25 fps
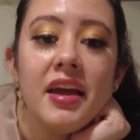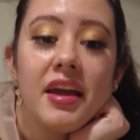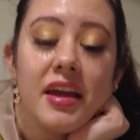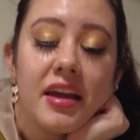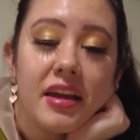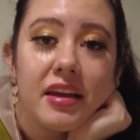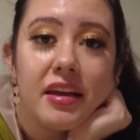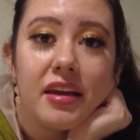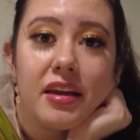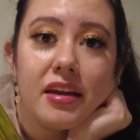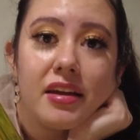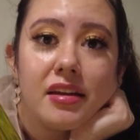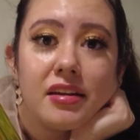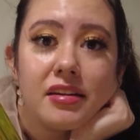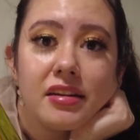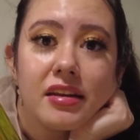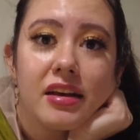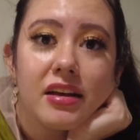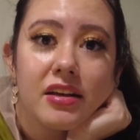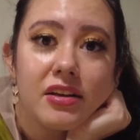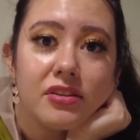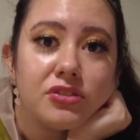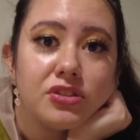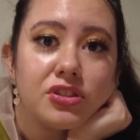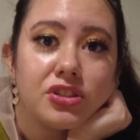and
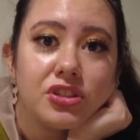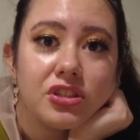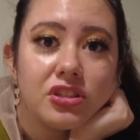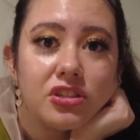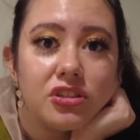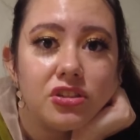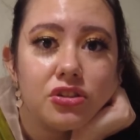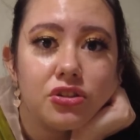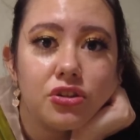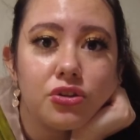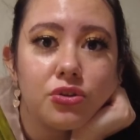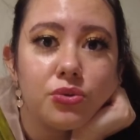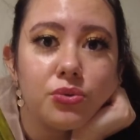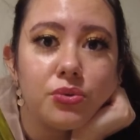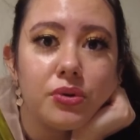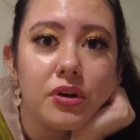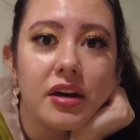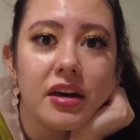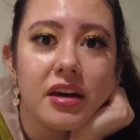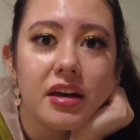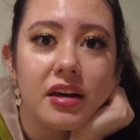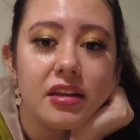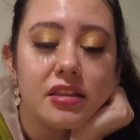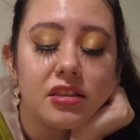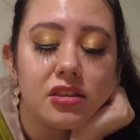I'll see you
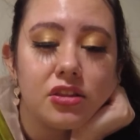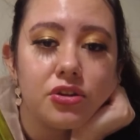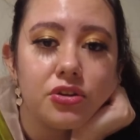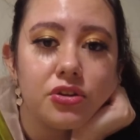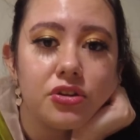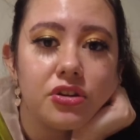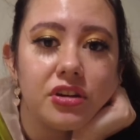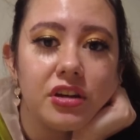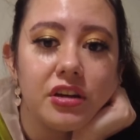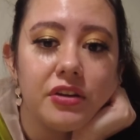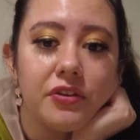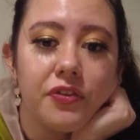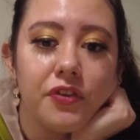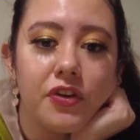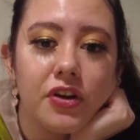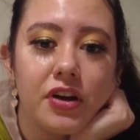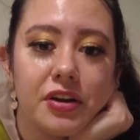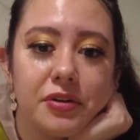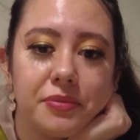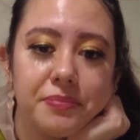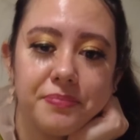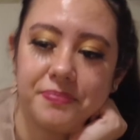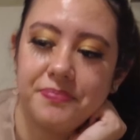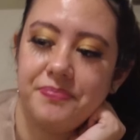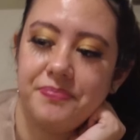at the cooking front.